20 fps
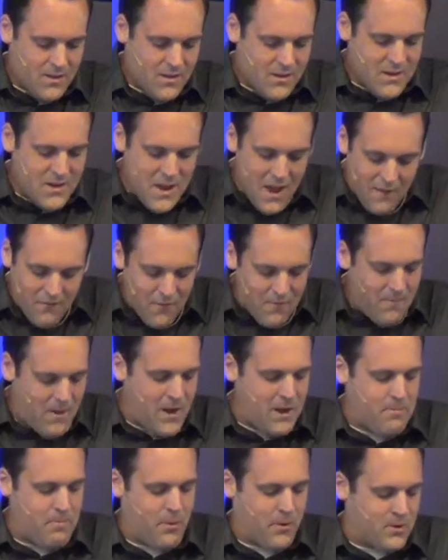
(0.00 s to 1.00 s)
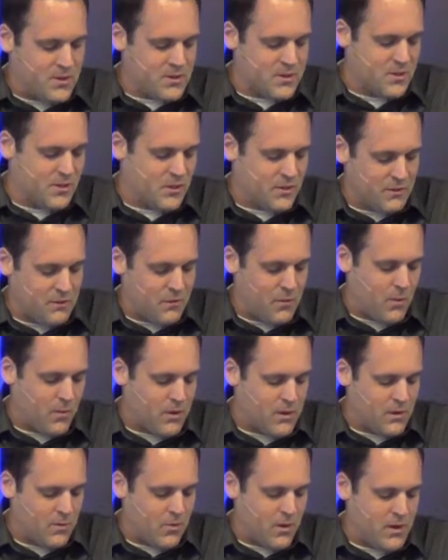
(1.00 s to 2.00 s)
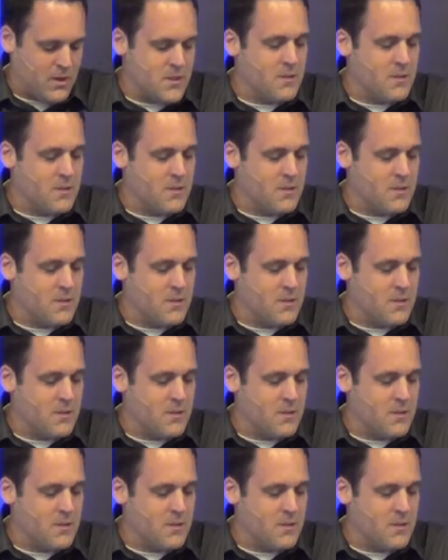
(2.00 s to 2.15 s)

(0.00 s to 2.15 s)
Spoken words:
Never met a person who looked forward to one.